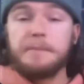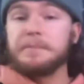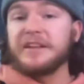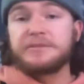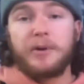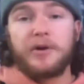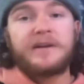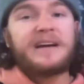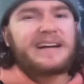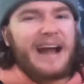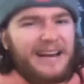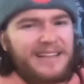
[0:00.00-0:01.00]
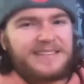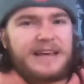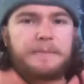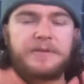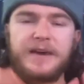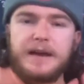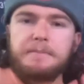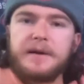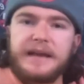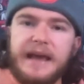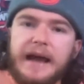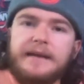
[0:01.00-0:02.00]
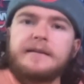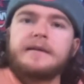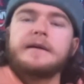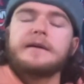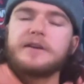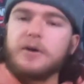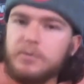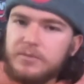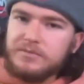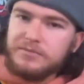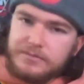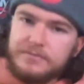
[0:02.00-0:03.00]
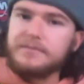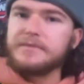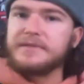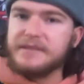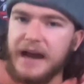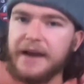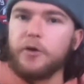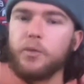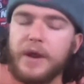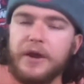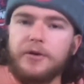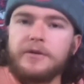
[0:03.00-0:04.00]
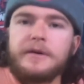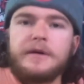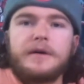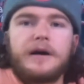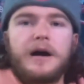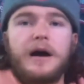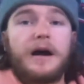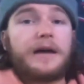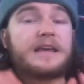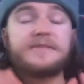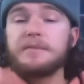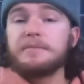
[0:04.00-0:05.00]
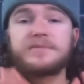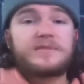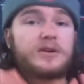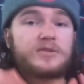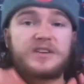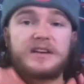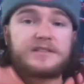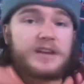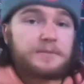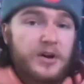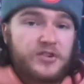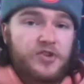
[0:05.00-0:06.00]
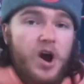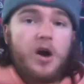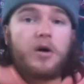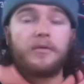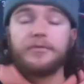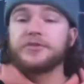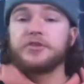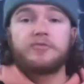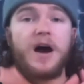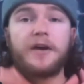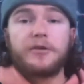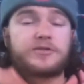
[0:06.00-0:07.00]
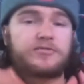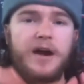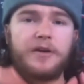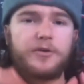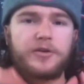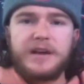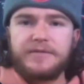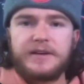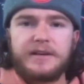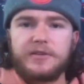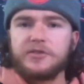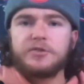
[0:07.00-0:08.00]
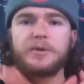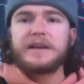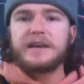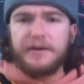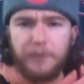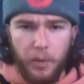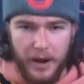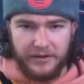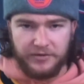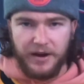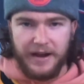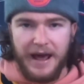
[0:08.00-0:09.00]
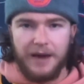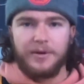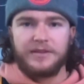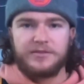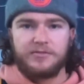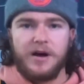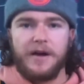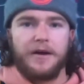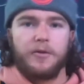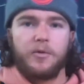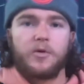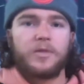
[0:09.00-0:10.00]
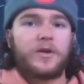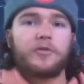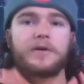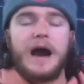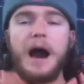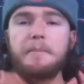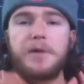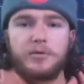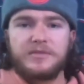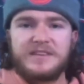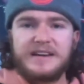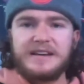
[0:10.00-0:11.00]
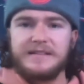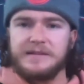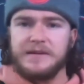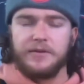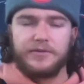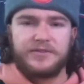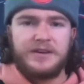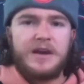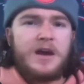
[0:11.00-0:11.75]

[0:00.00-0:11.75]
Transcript: Pittsburgh, kind of the same thing, but again, you know, kind of weird. Uh, even you know cities like Montreal, Toronto, Toronto they're giving they're doing giveaways right now in Toronto or little combo ticket deals.